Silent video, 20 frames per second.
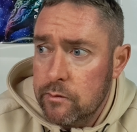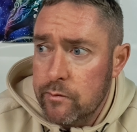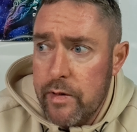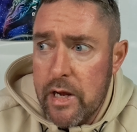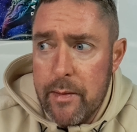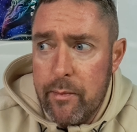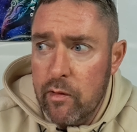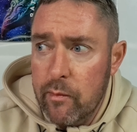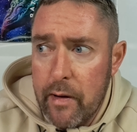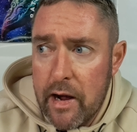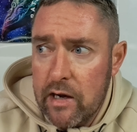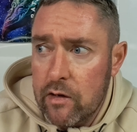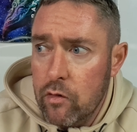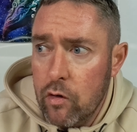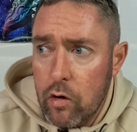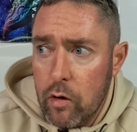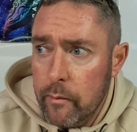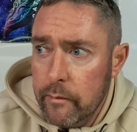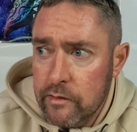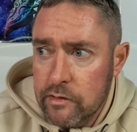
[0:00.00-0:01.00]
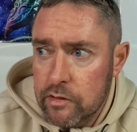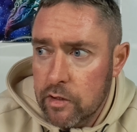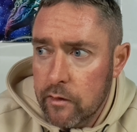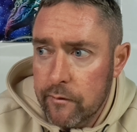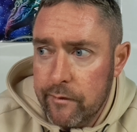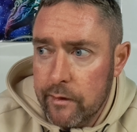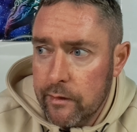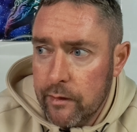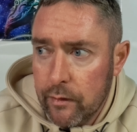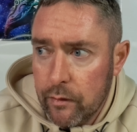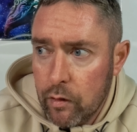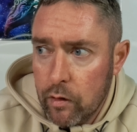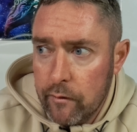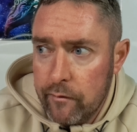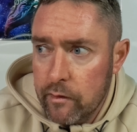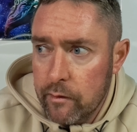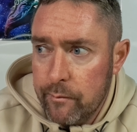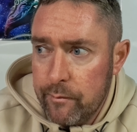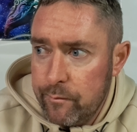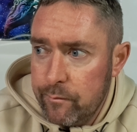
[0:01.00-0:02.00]
people back home and stuff, I don't know
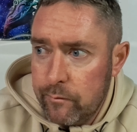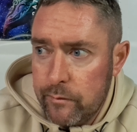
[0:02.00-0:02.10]
if I'd